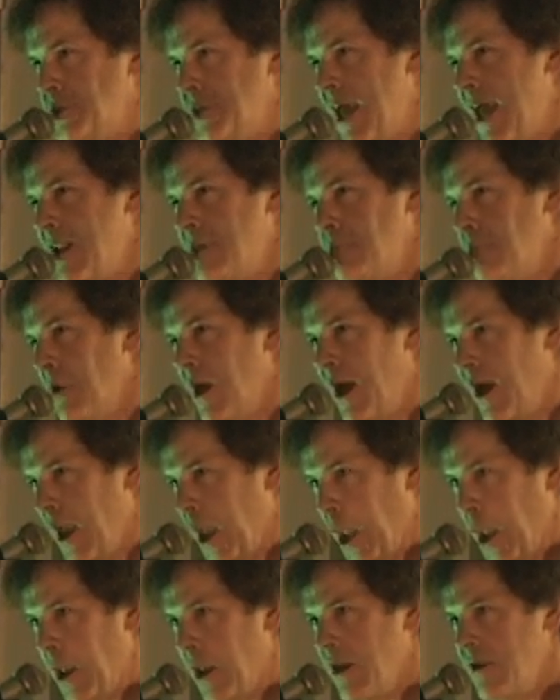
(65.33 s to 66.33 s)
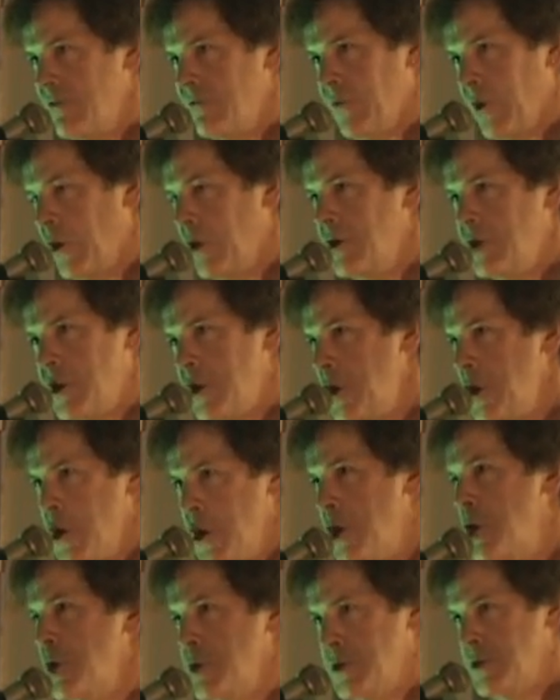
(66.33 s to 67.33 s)
Stand by for
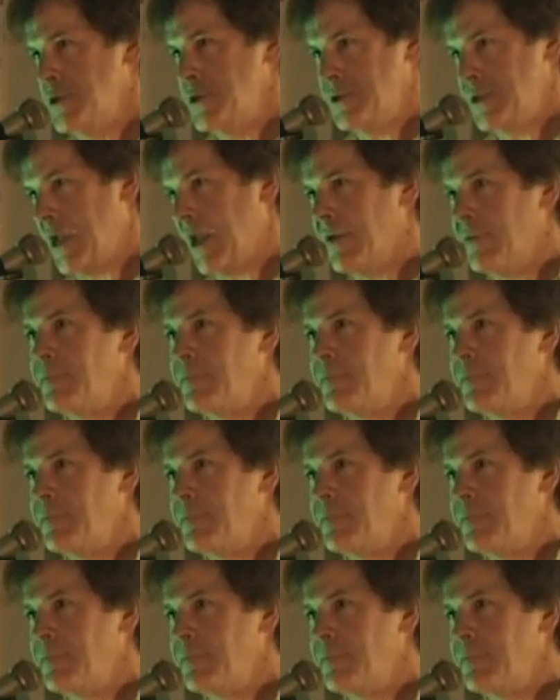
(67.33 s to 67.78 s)
news.